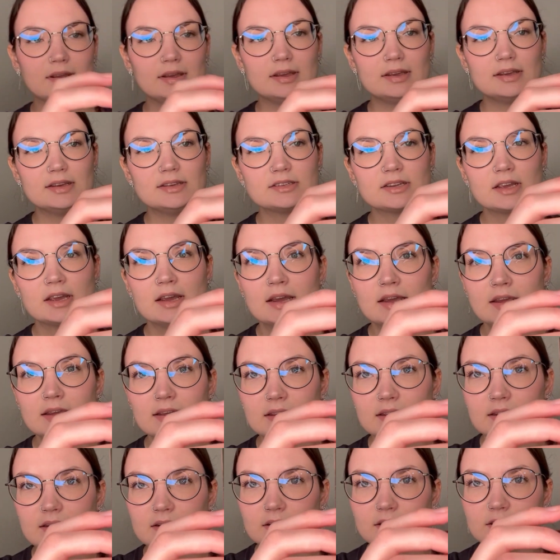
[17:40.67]
is.
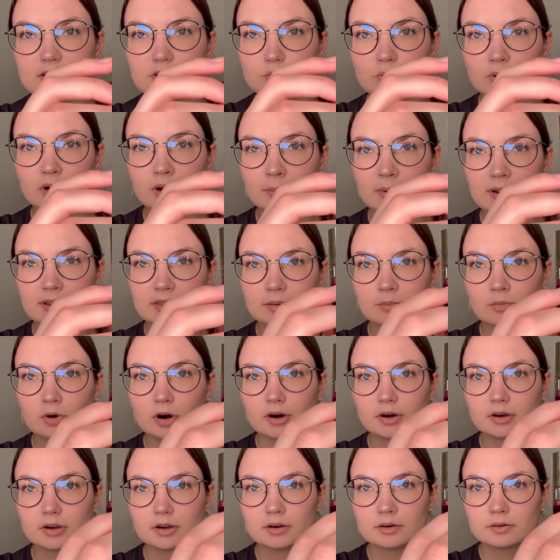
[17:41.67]
Here is where I made the
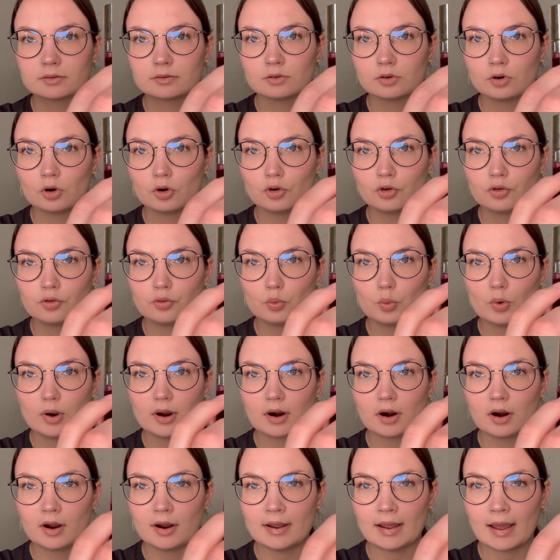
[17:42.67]
mark of
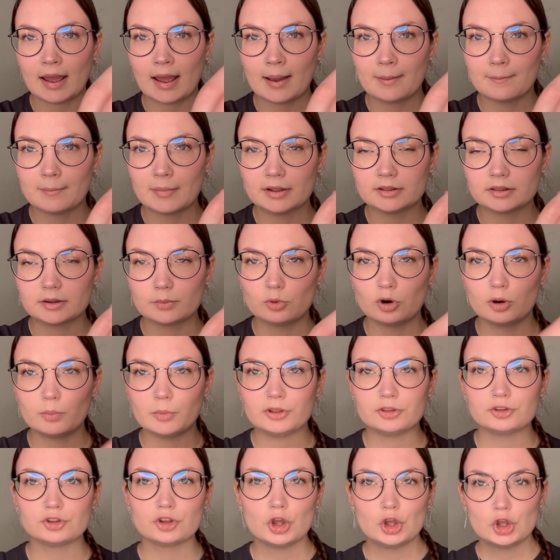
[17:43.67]
where I am at the
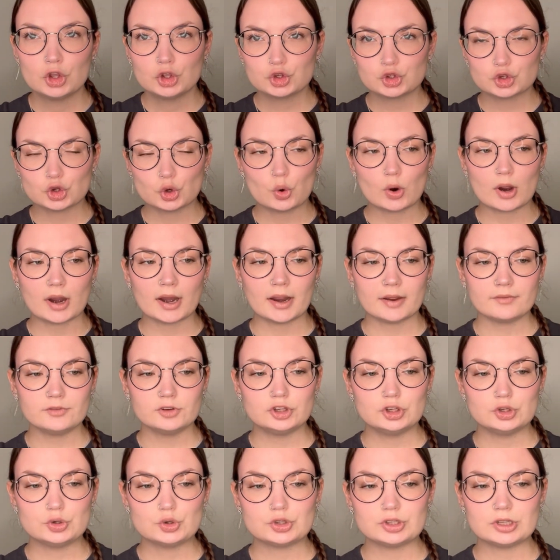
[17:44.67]
moment. So I haven't
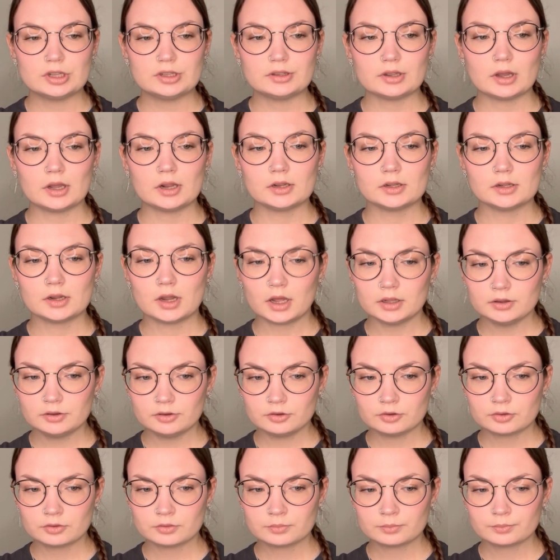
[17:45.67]
used it a lot,